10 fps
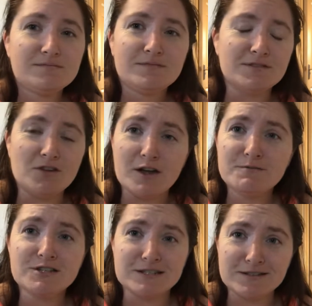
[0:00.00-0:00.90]
no,
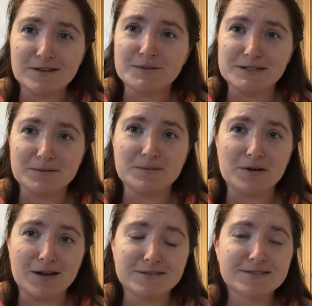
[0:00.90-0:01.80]
she stuck with Debbie
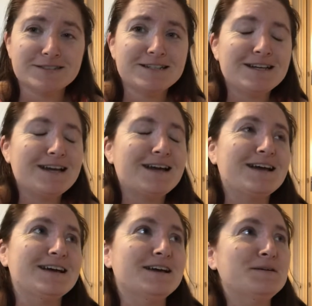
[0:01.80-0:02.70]
Brown.
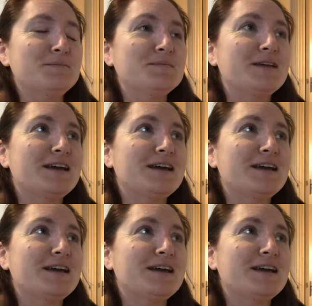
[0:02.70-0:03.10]
And